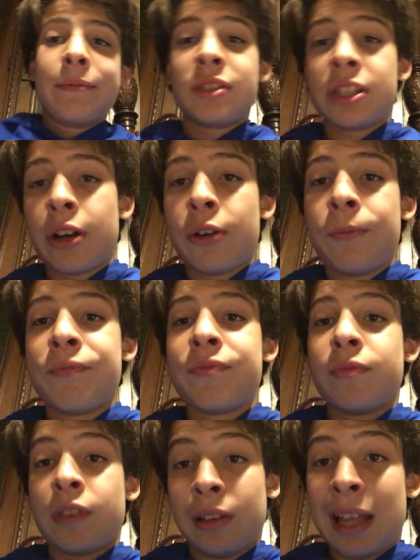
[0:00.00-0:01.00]
So,
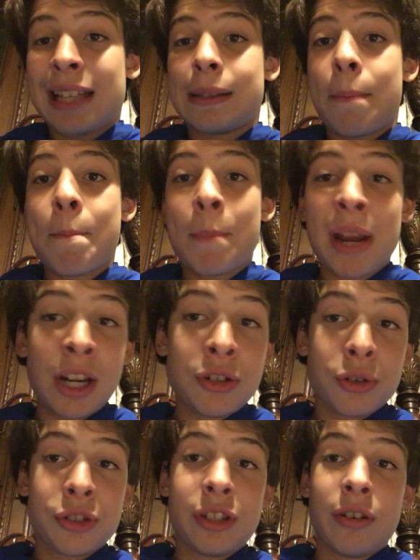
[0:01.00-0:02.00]
the last
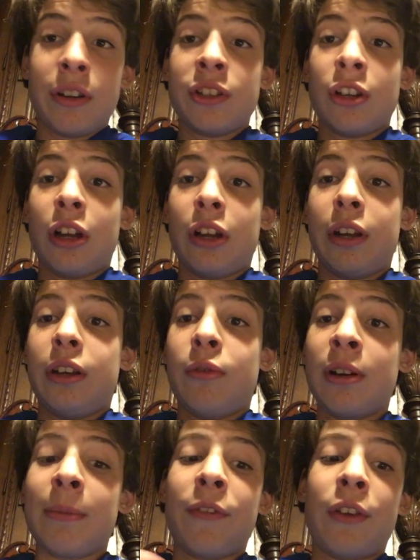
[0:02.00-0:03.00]
major series on
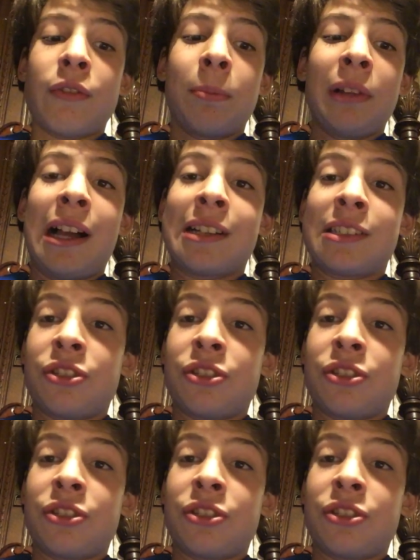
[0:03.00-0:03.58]
one of my favorite blocks,